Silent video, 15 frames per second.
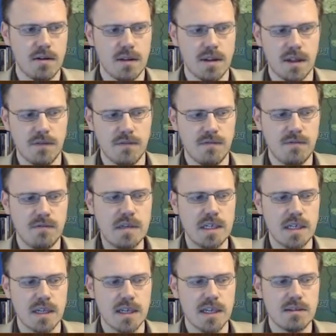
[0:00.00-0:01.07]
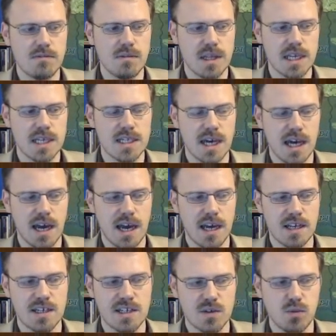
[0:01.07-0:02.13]
The, at least with this guy, I
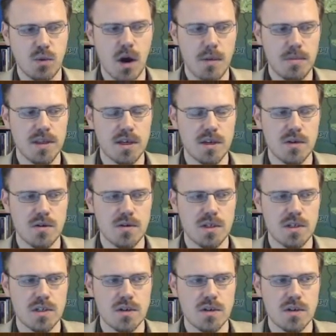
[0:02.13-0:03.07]
could swap the ooze